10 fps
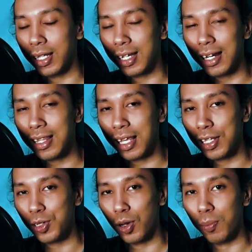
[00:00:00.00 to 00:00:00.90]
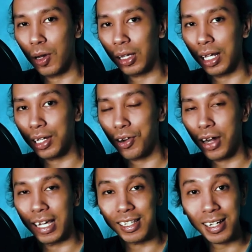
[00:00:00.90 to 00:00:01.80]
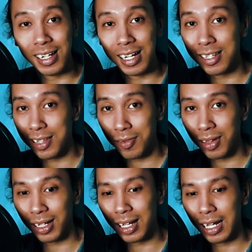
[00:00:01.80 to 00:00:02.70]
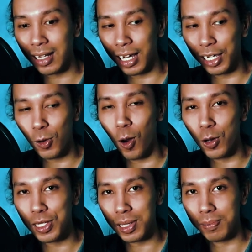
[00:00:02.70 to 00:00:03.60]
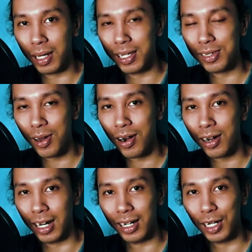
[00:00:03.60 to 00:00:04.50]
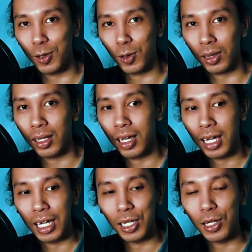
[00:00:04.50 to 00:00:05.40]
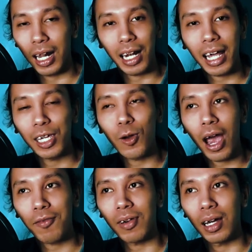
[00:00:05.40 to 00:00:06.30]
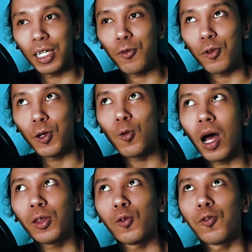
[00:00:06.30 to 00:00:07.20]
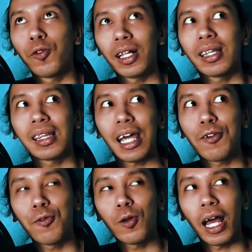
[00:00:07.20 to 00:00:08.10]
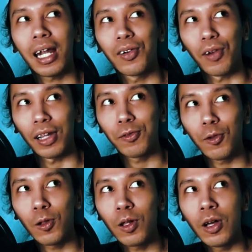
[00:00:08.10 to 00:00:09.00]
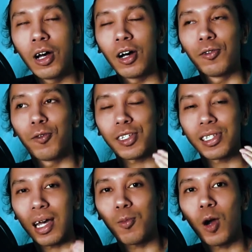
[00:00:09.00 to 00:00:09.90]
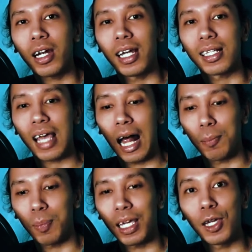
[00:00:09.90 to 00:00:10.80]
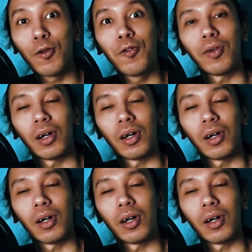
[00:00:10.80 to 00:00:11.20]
kind of tells you about incarnation and stuff like that. Like, you own somebody's heart, and then you could, like, you want to feel thankful and grateful for someone that's helping you,